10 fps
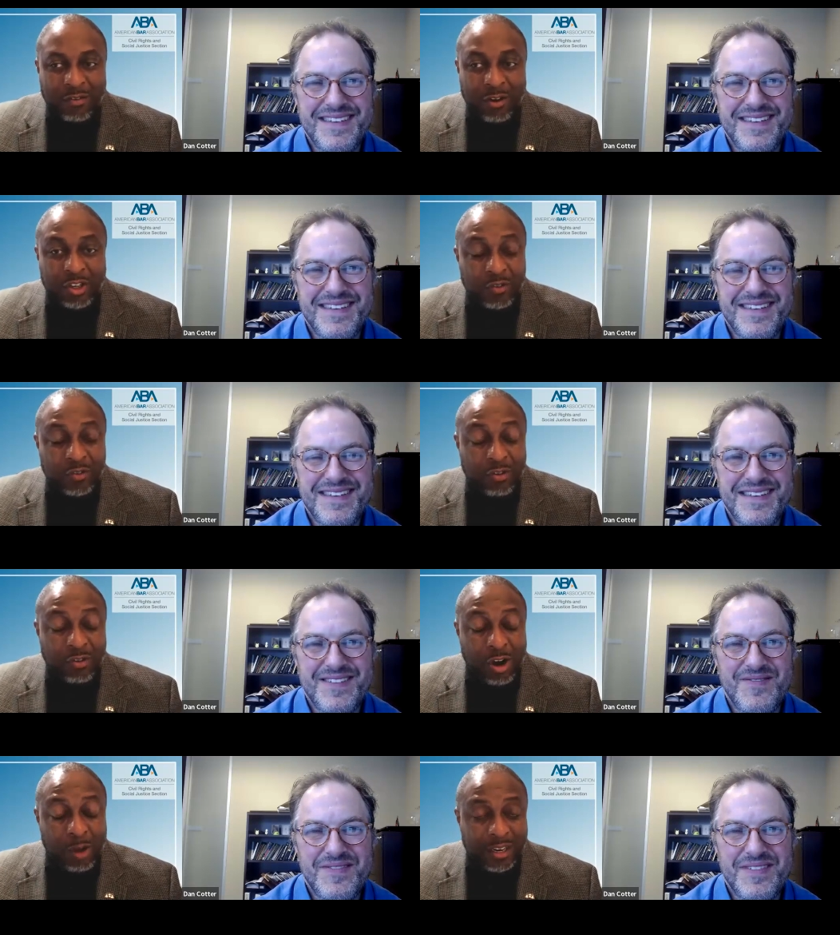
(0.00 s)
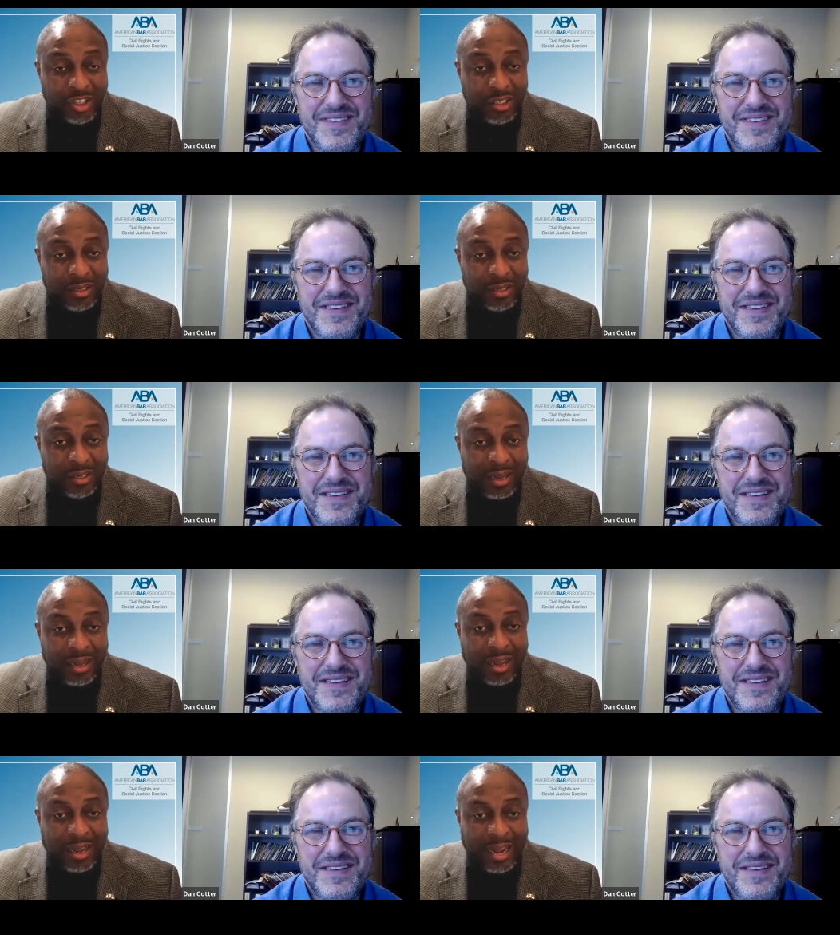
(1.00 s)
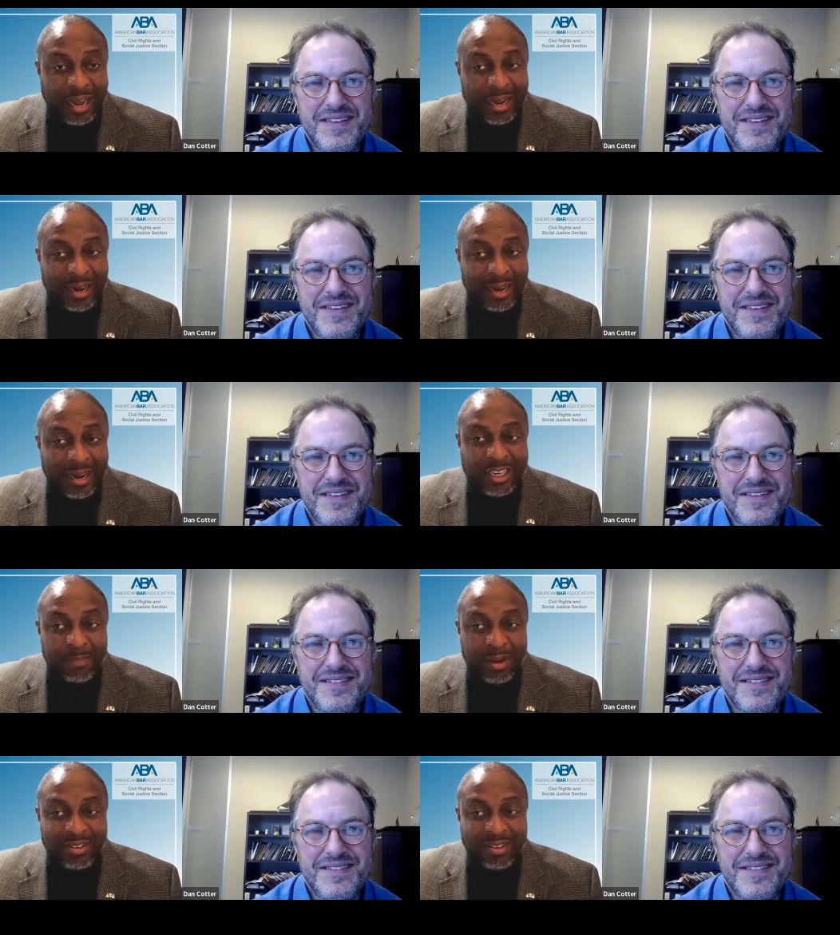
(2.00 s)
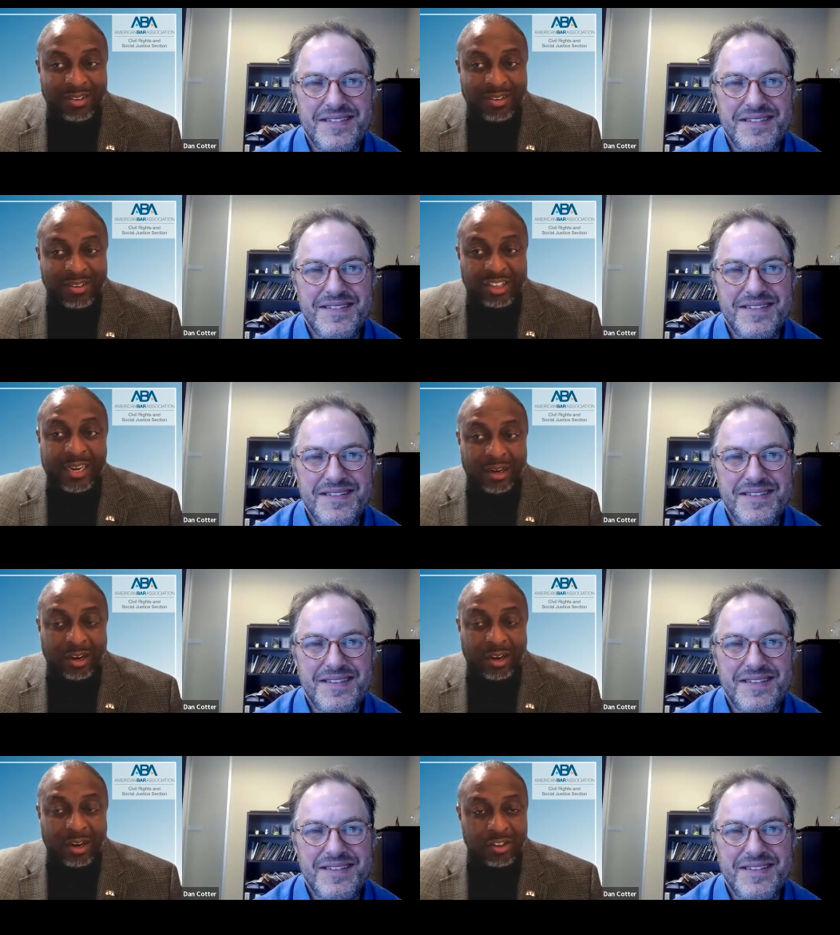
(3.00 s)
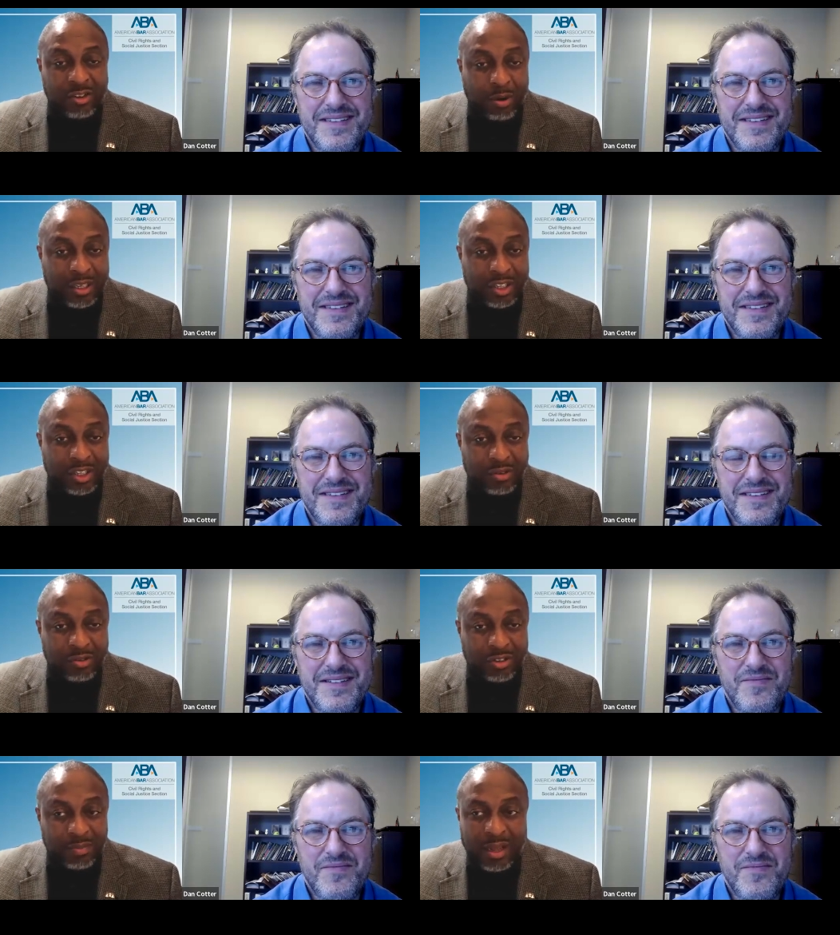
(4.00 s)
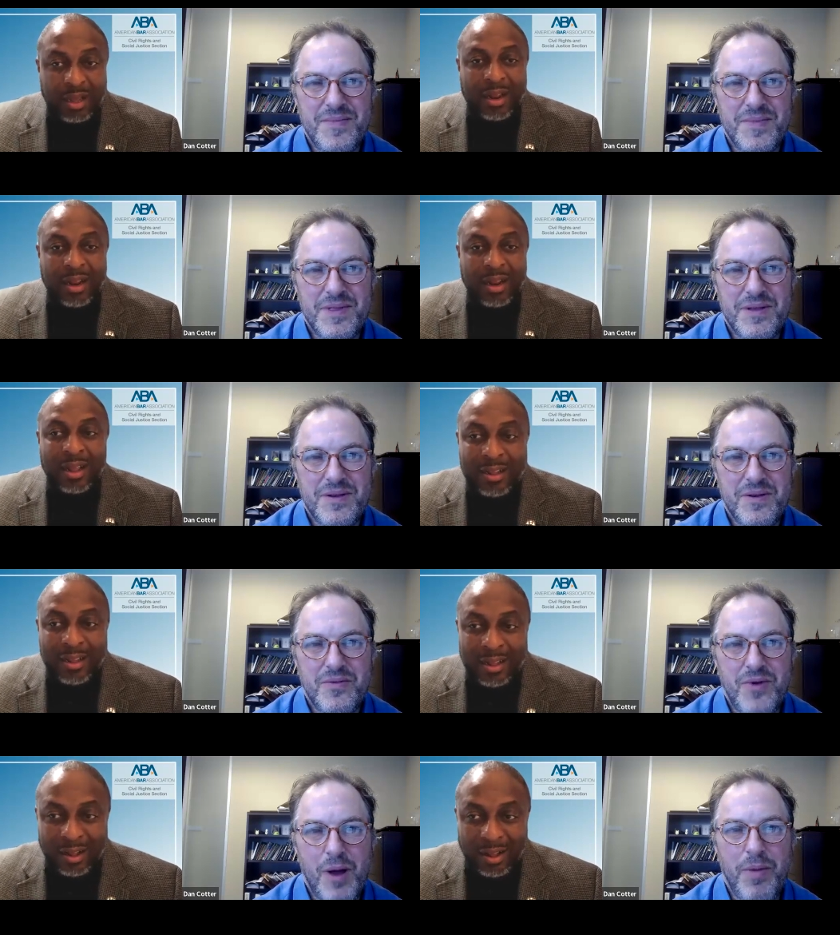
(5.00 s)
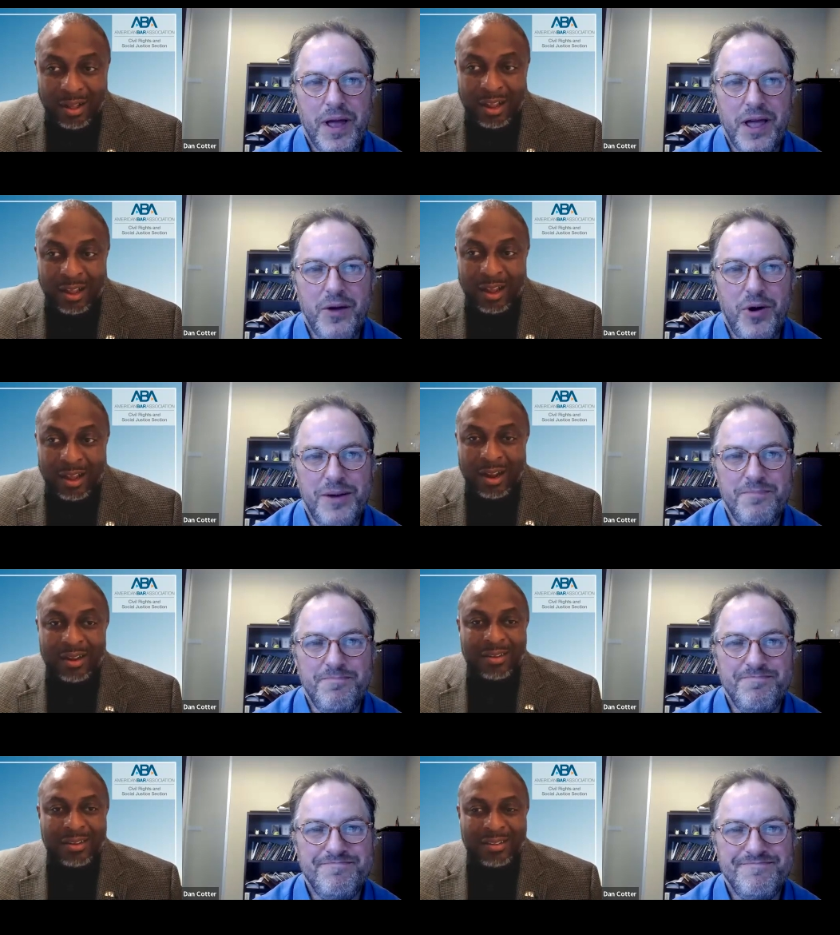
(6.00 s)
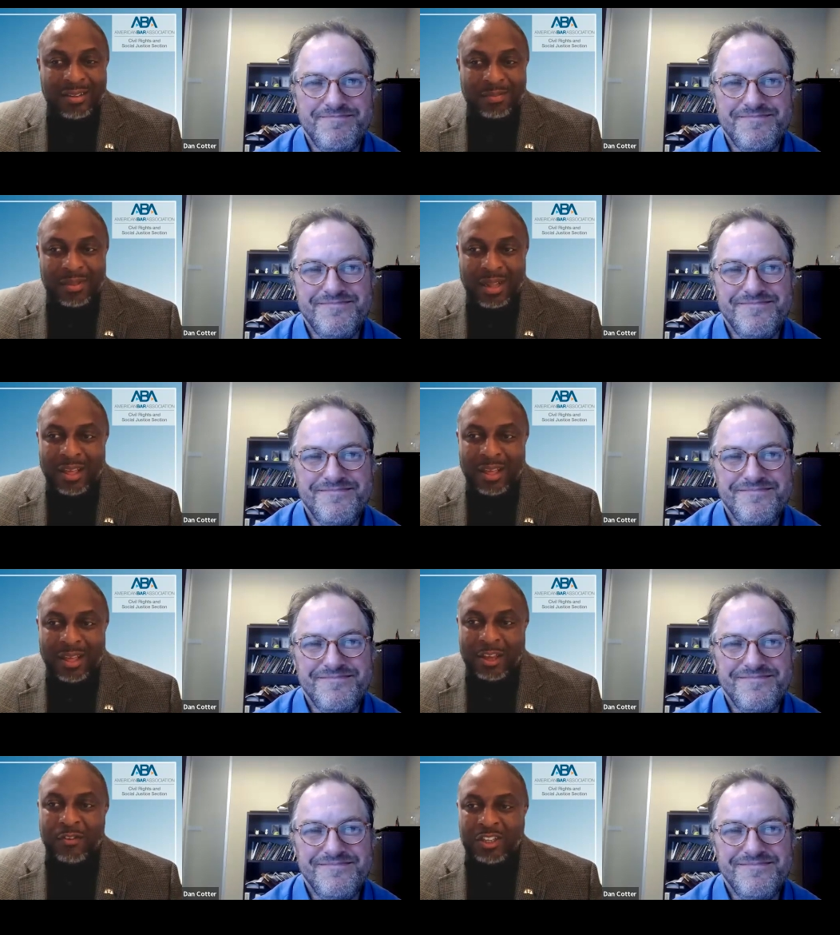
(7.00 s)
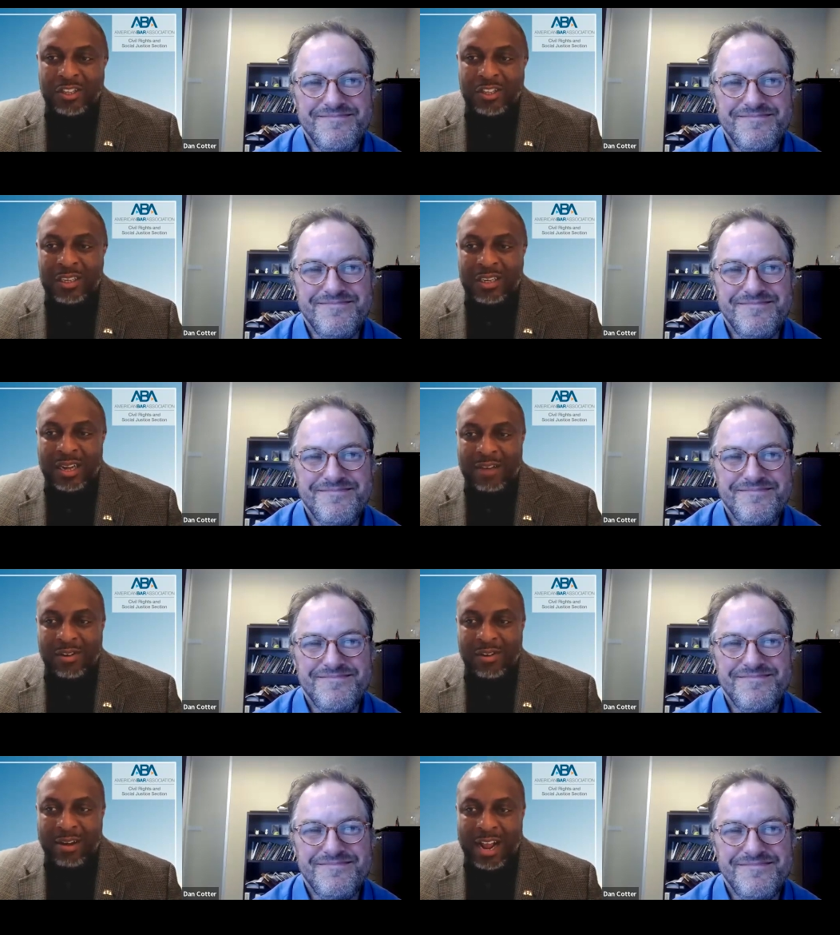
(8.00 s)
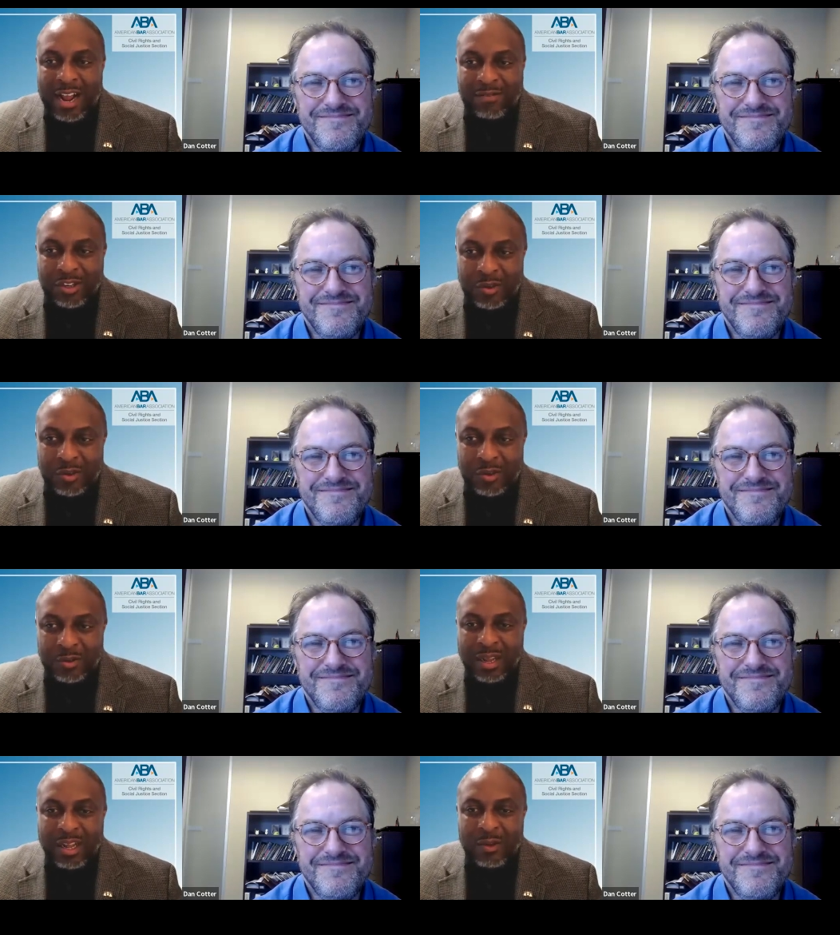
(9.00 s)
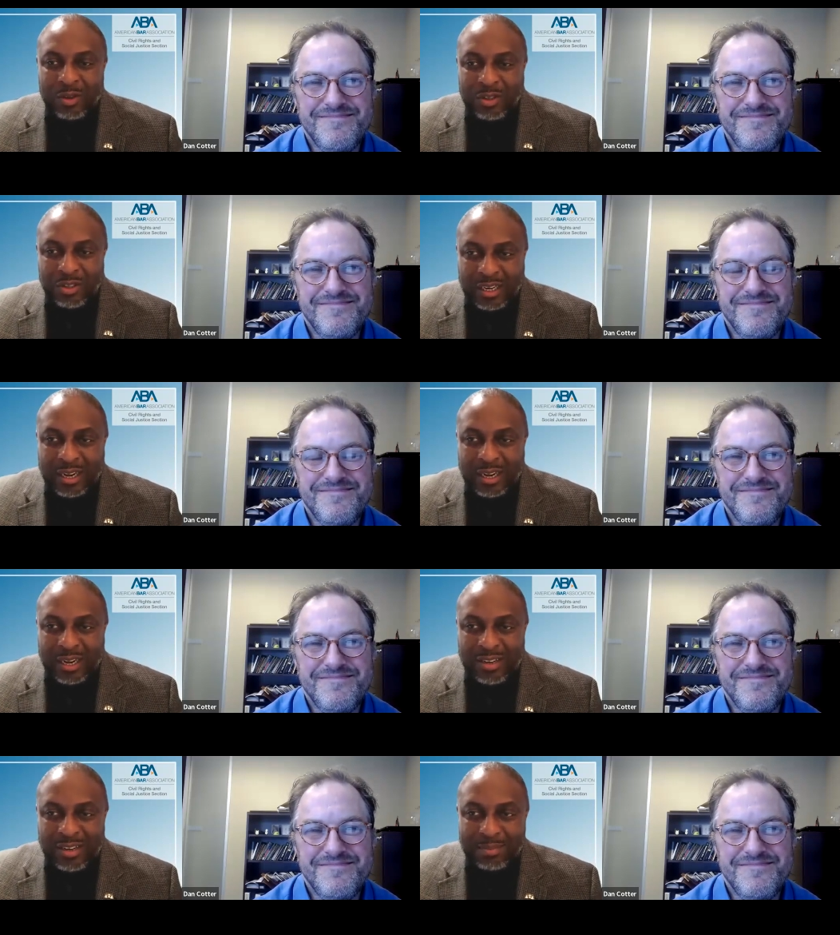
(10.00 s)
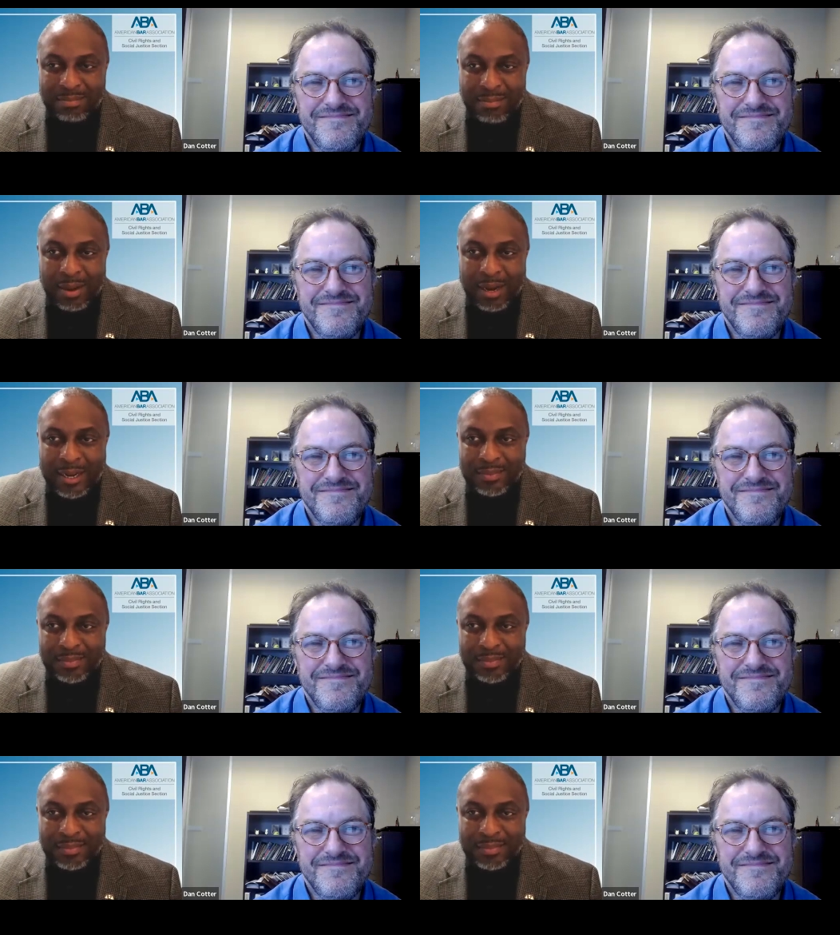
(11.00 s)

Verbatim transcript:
Speaker 1: for all that you do for our profession and edu- keeping us educated on these important issues.
Speaker 2: Right back at you, Juan.
Speaker 1: Thank you for listening today. Have a great afternoon. We'll see you next time. Bye-bye.